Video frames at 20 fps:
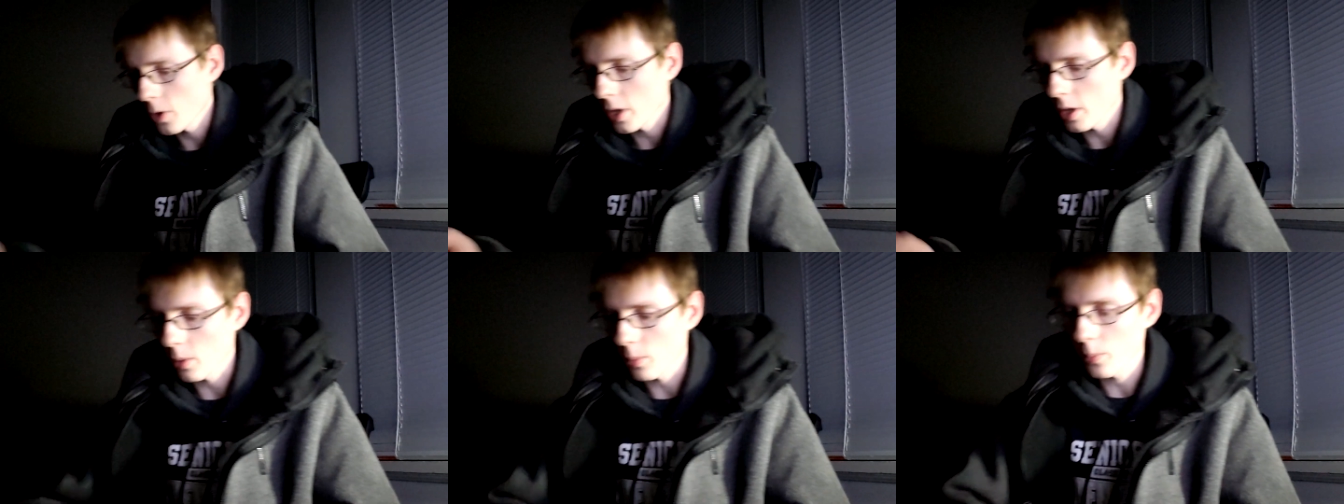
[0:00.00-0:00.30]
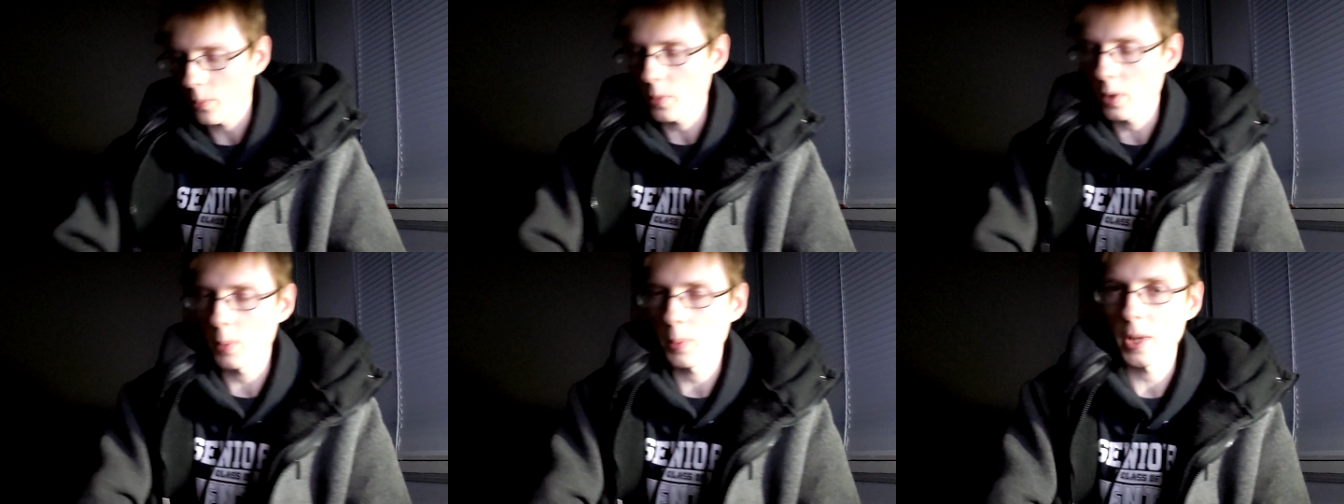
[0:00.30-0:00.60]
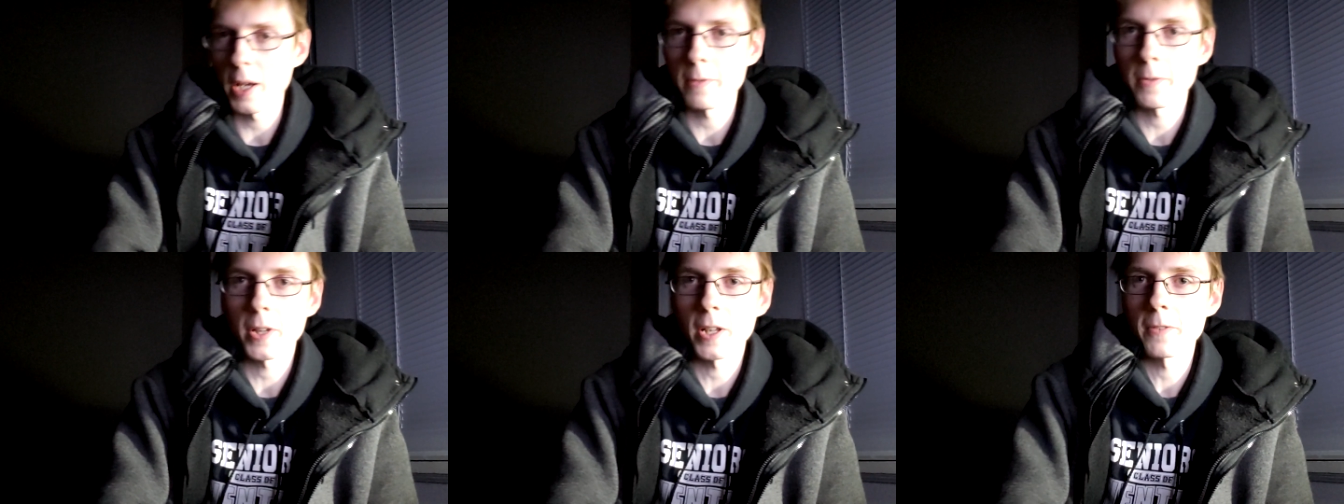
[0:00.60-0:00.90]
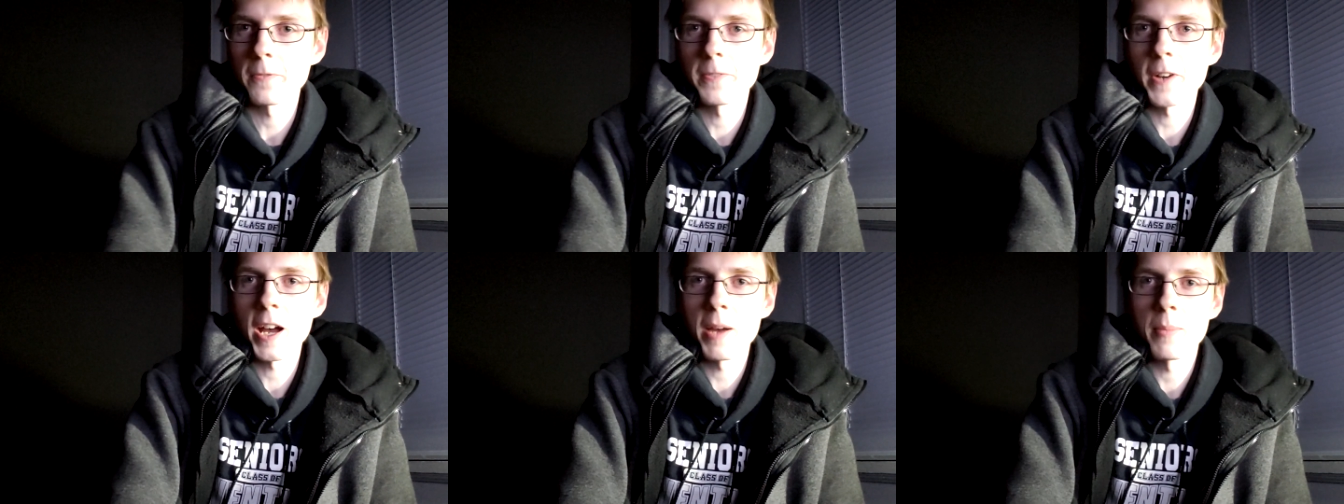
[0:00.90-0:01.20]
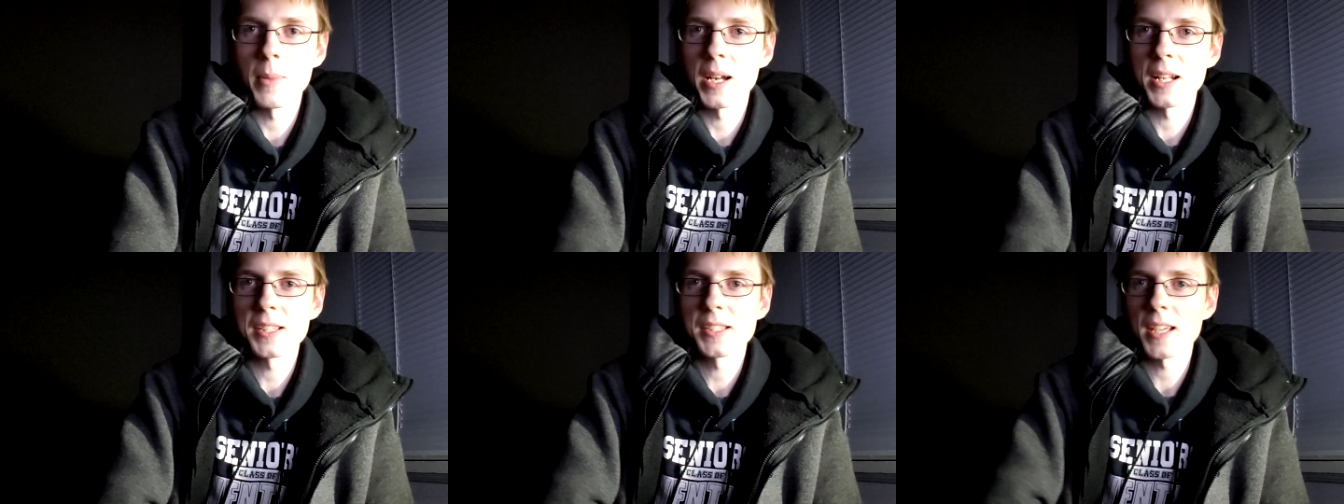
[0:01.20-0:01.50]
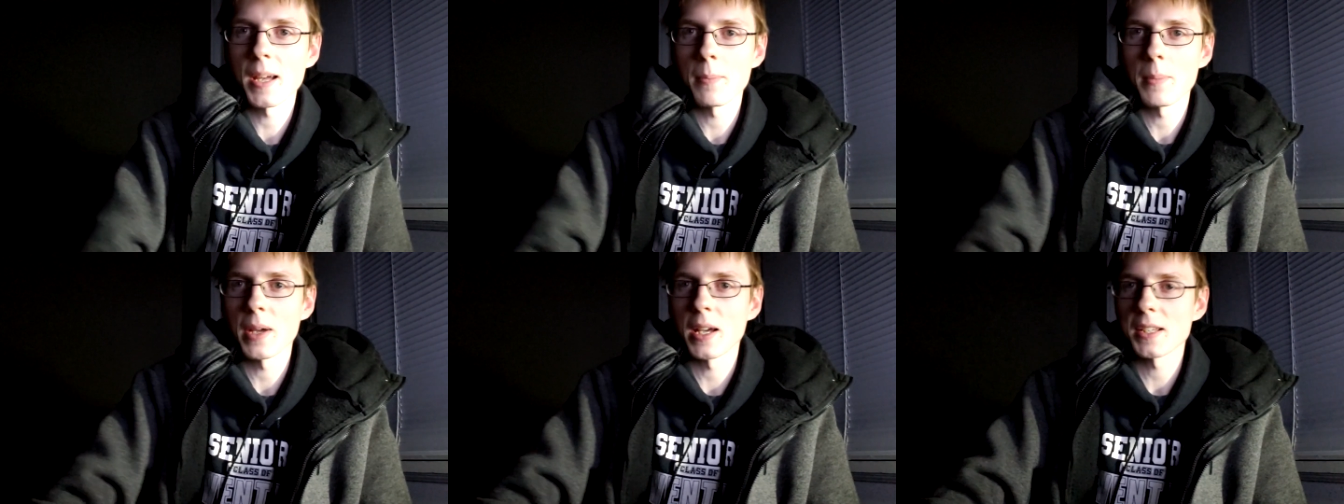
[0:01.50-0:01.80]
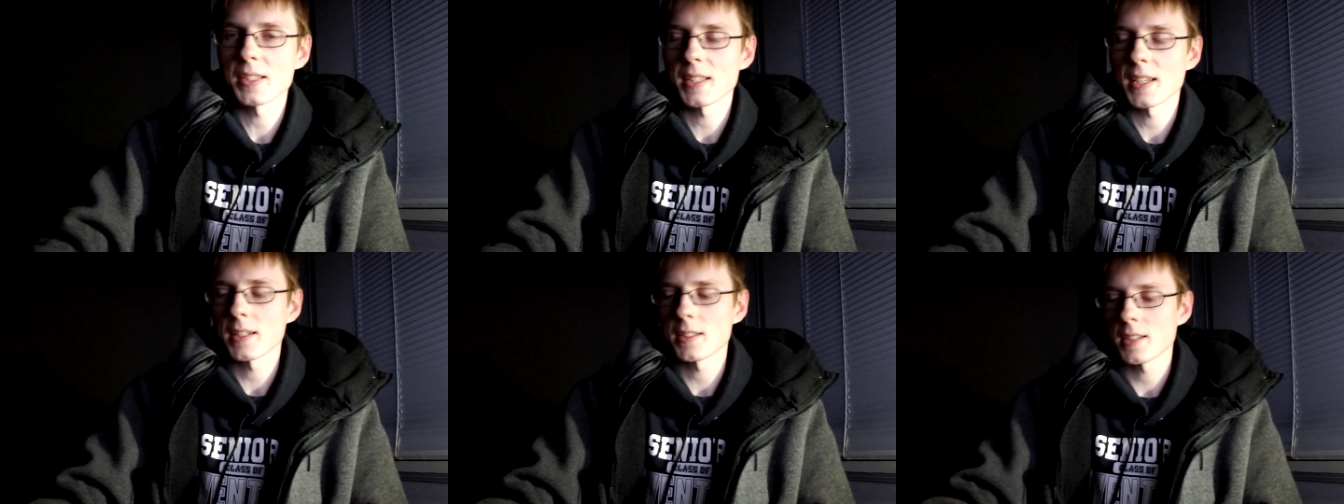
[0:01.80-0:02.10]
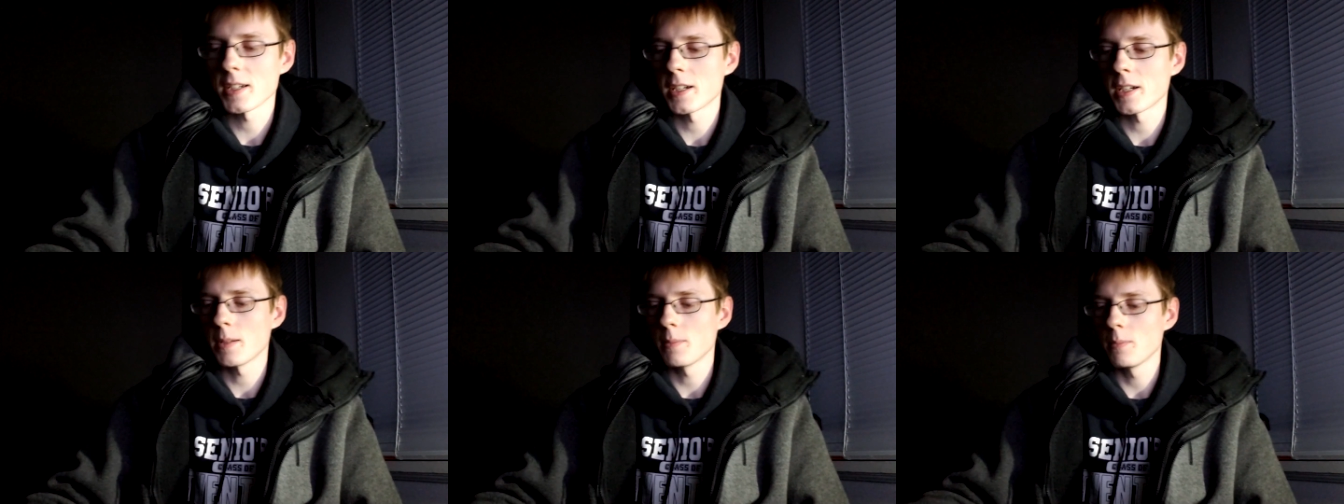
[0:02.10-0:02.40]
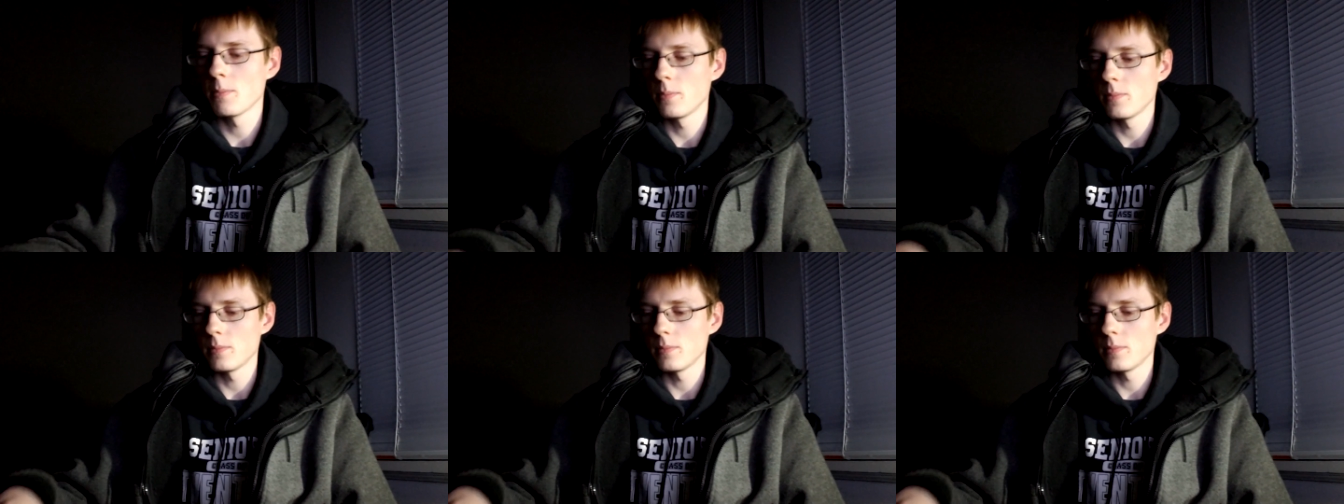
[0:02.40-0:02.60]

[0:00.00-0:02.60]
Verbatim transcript: You don't you play for like five minutes at best at a time.